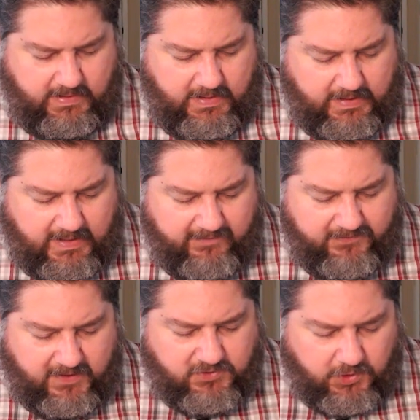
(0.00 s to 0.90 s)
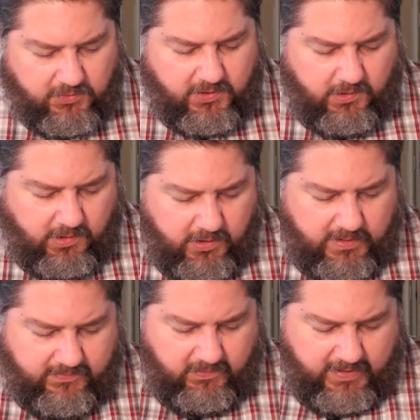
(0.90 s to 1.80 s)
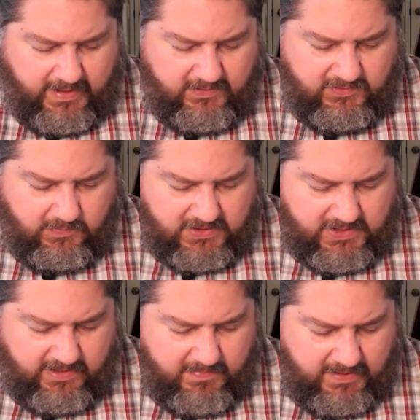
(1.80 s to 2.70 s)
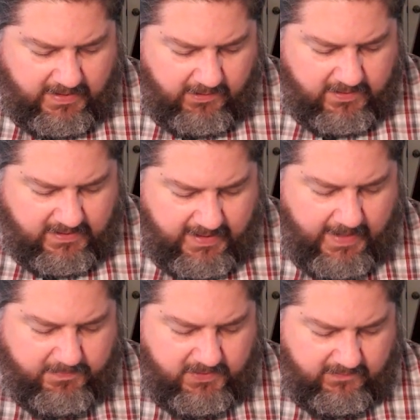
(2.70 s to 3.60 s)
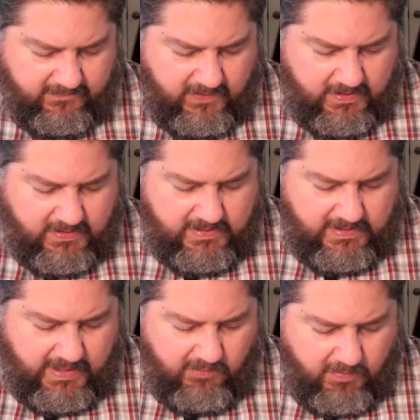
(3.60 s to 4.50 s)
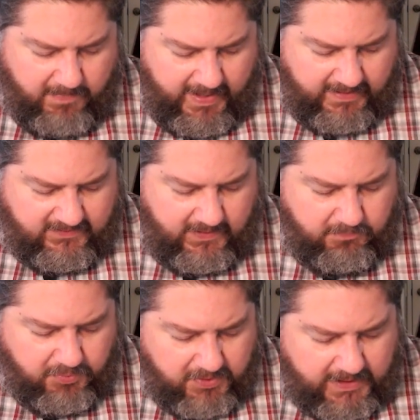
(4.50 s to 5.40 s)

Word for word: Yet if they turn their heart in the land to which they have been carried captive, and repent and plead